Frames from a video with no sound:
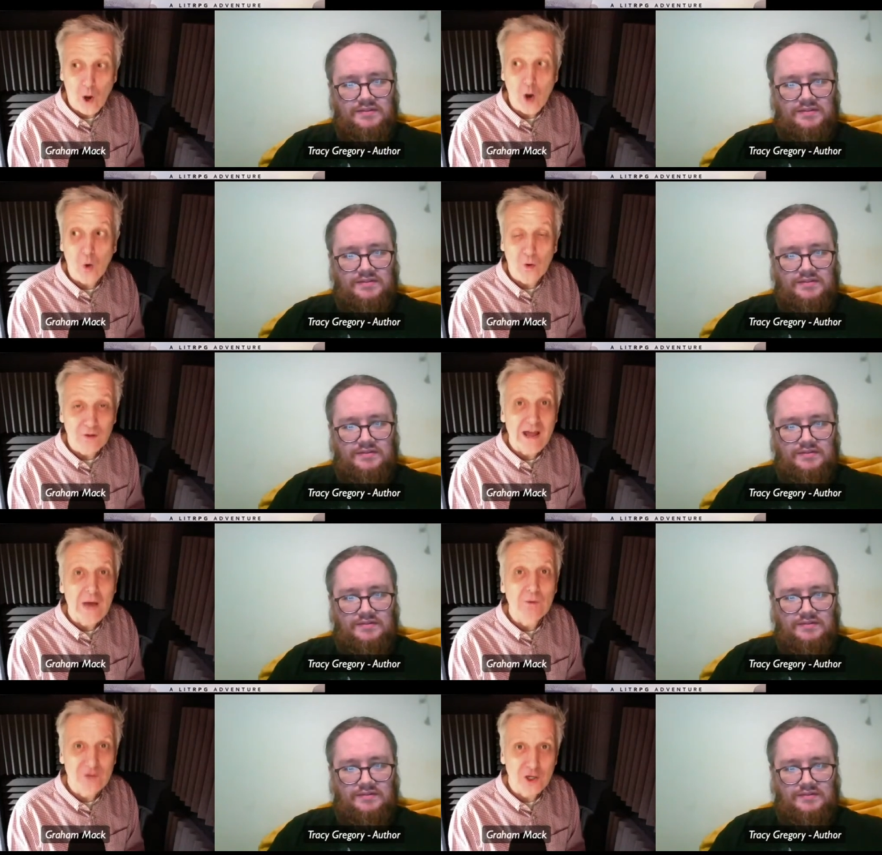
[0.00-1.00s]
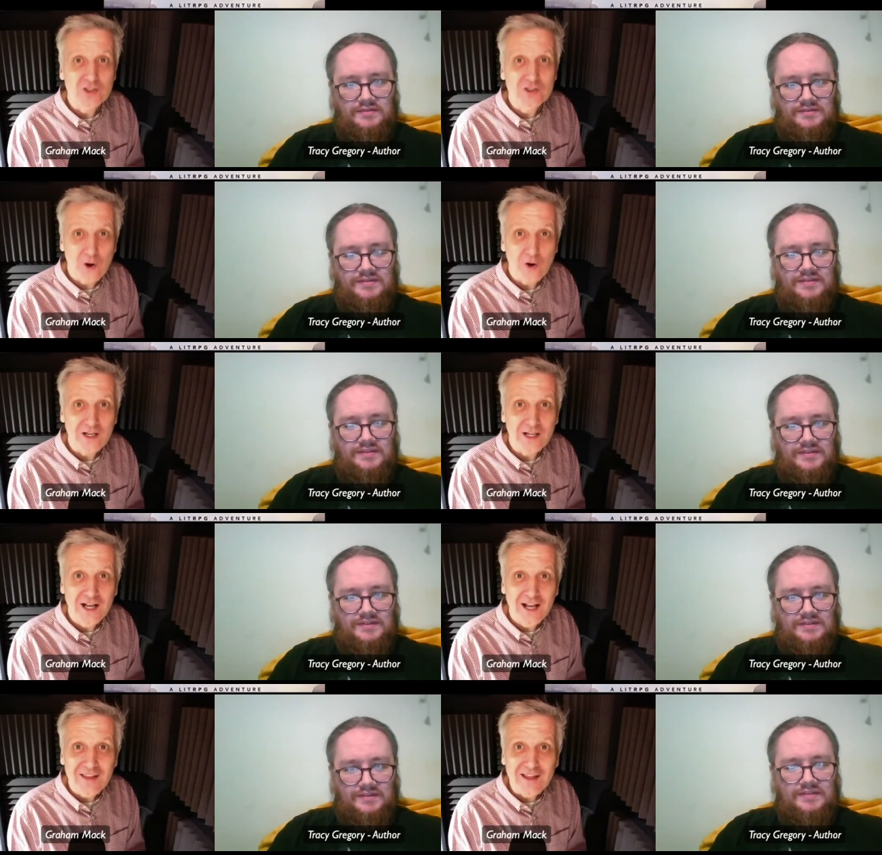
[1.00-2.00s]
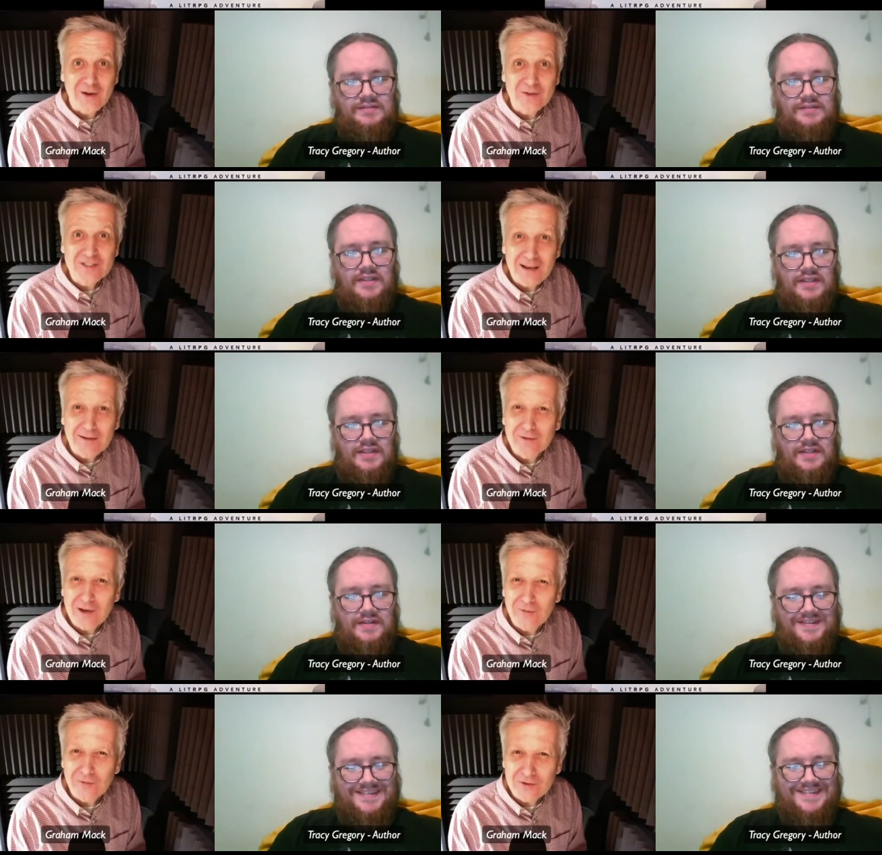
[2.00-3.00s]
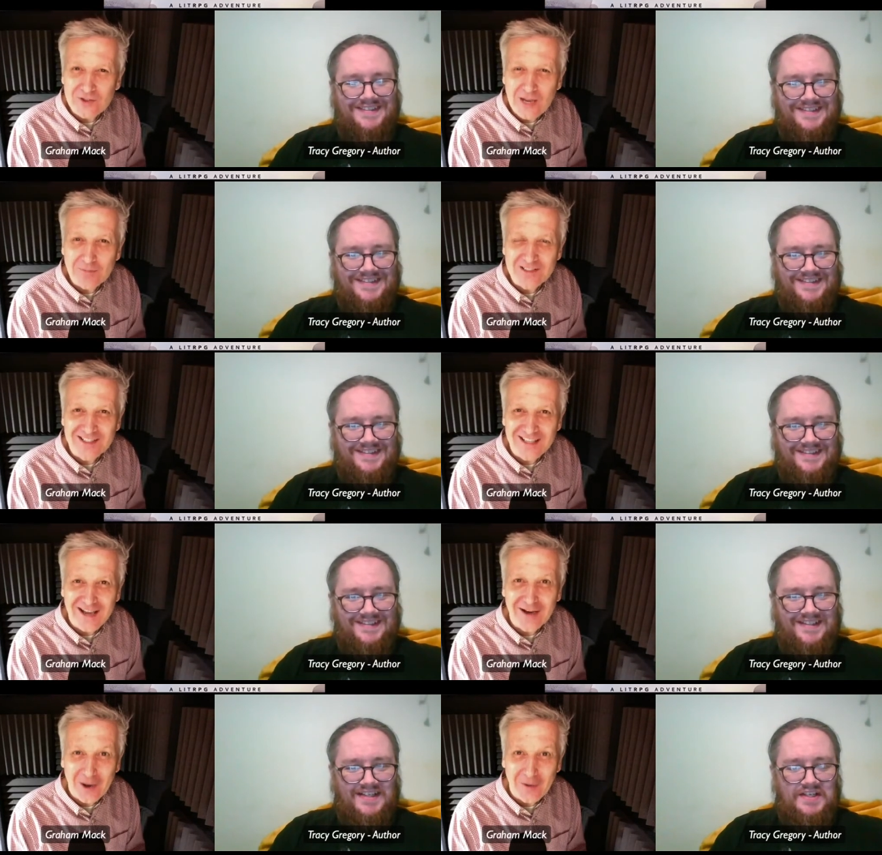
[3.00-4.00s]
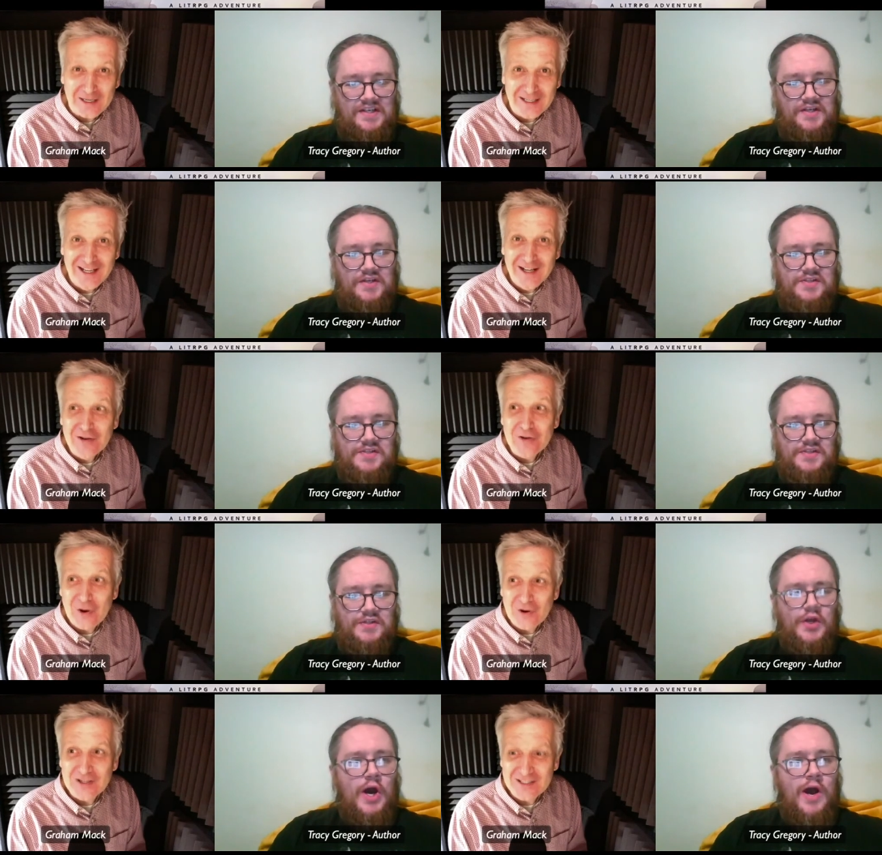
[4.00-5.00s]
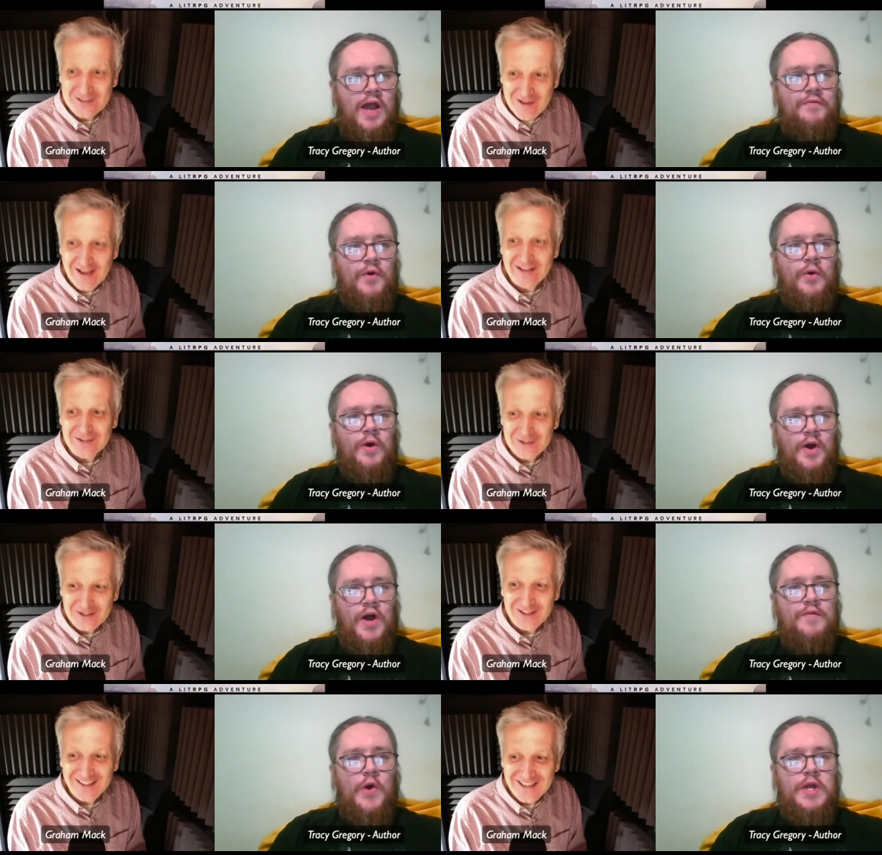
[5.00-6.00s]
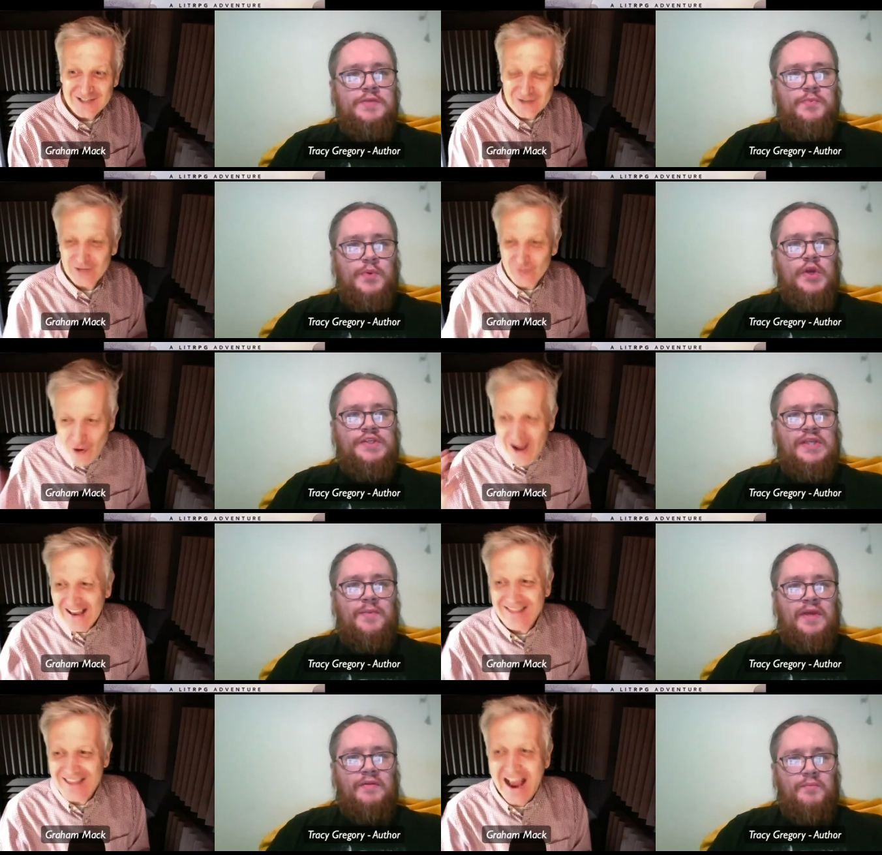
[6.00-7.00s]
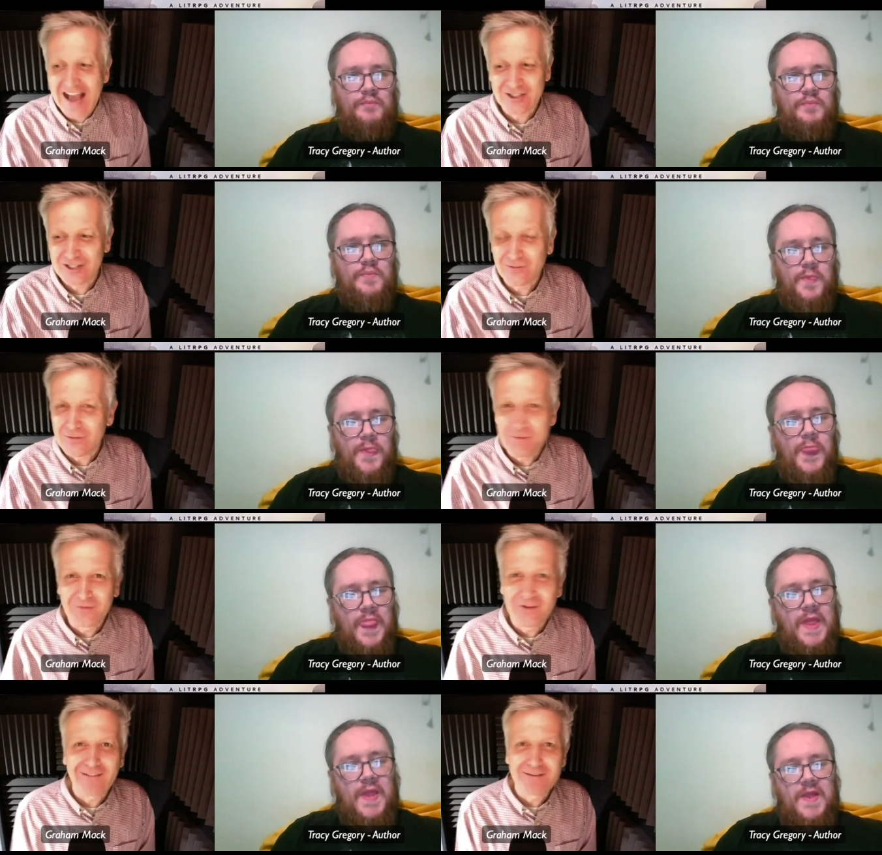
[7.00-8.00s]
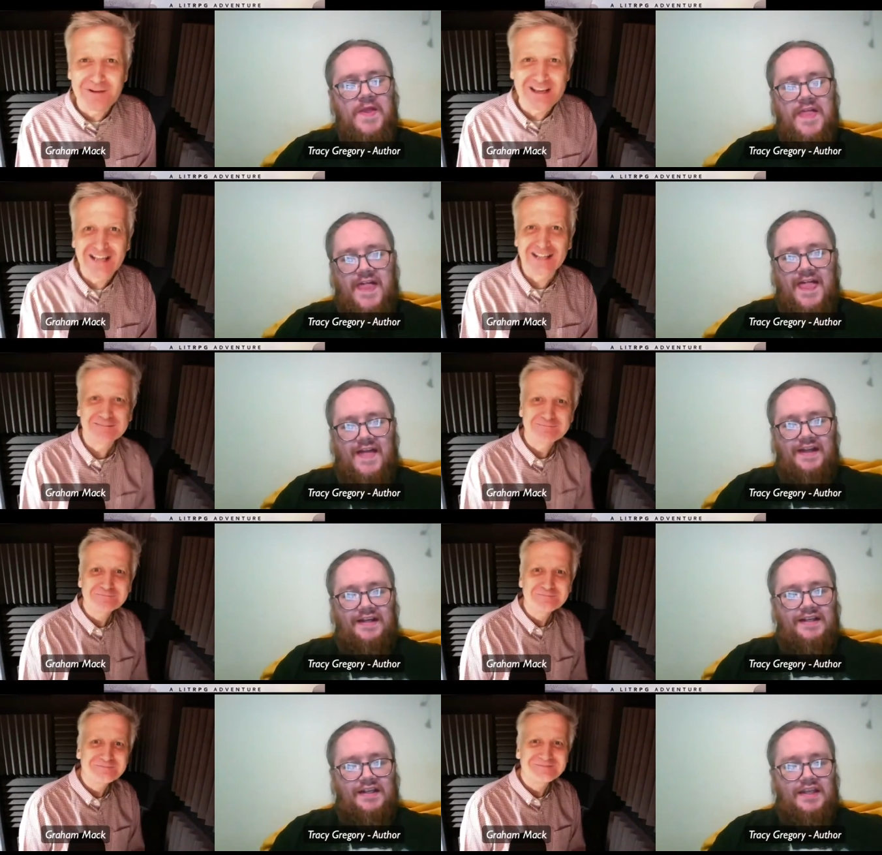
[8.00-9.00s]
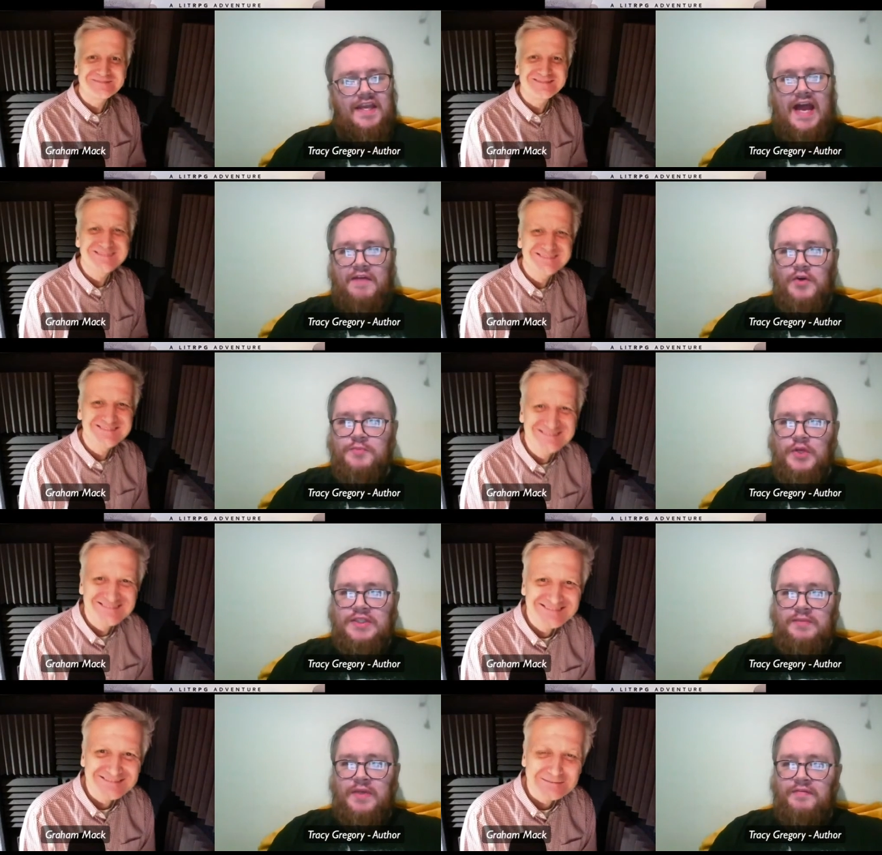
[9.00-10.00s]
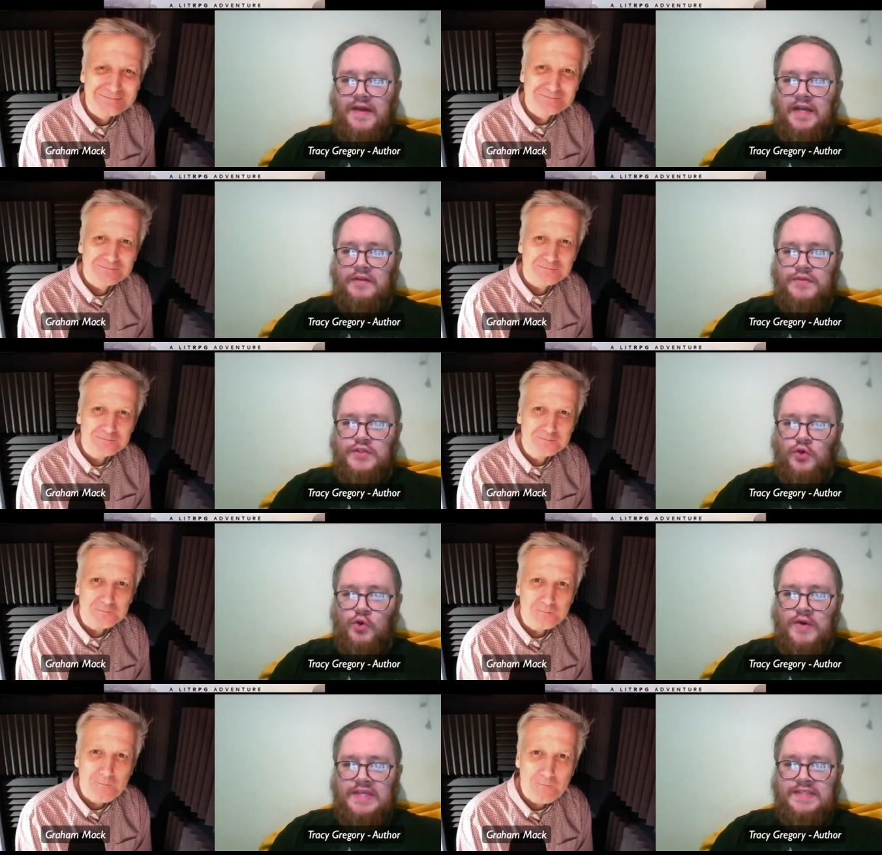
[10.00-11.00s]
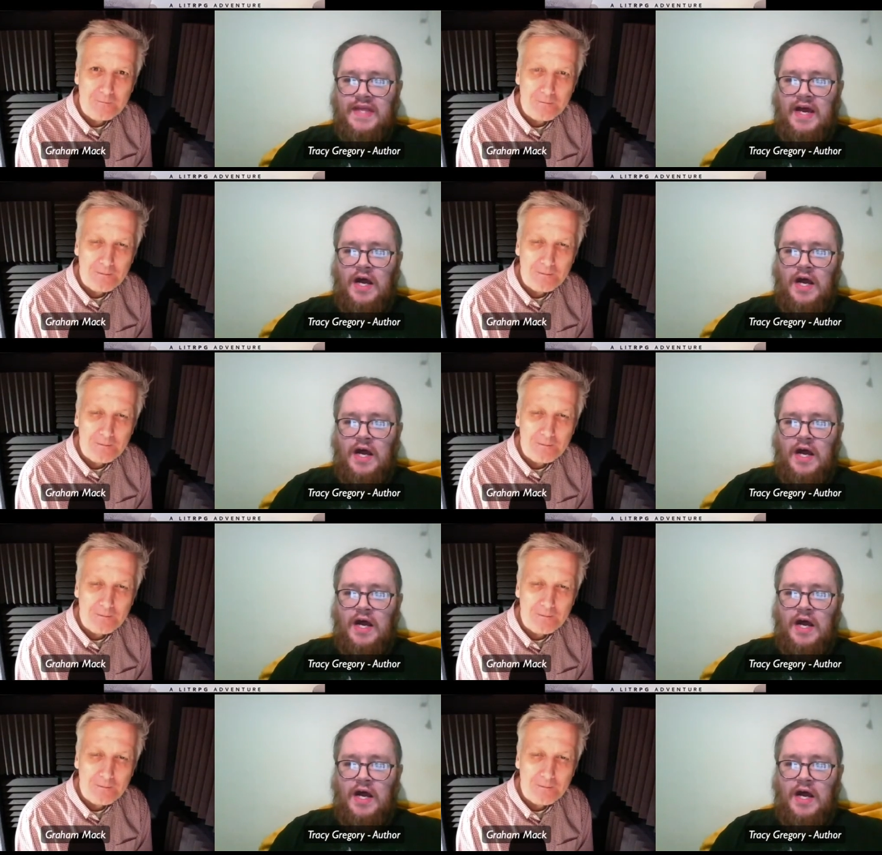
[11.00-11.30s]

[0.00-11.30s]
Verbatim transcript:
Speaker 1: "Whoa, now we've got a story." They don't take 3 or 4 chapters to get going. You're no, just I've like
Speaker 2: I've he's, he's right
Speaker 1: in the action from the very beginning.
Speaker 2: Yeah, I've always personally been a fan of stories that